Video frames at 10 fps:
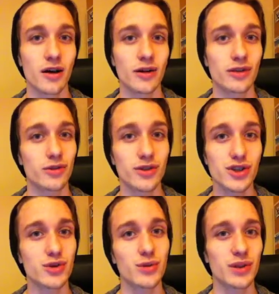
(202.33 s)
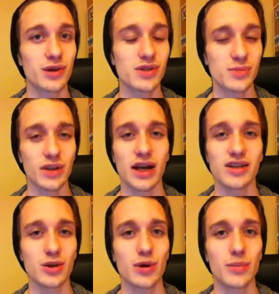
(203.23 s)
All right, learn to do it without
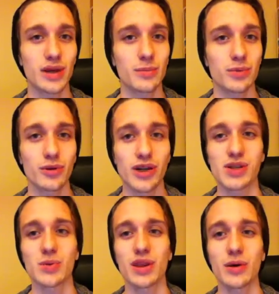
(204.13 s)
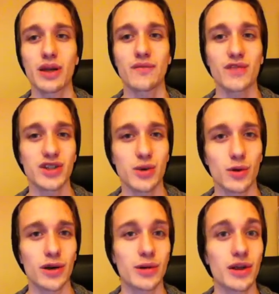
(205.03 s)
supplies, equipment, employees, without
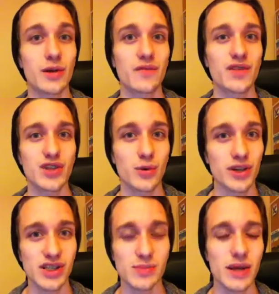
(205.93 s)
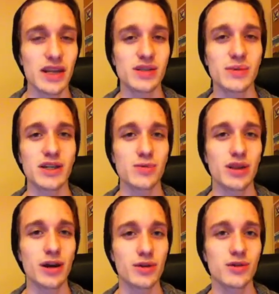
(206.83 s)
inventory, without inventory space, because
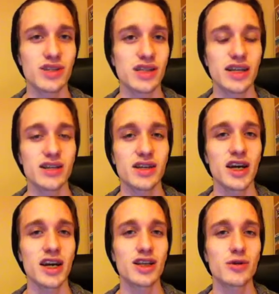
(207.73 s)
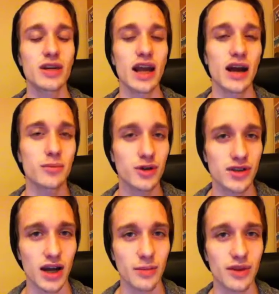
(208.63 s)
without those things, you can have more
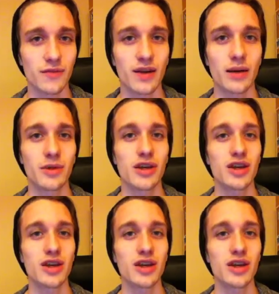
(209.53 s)
time with your family.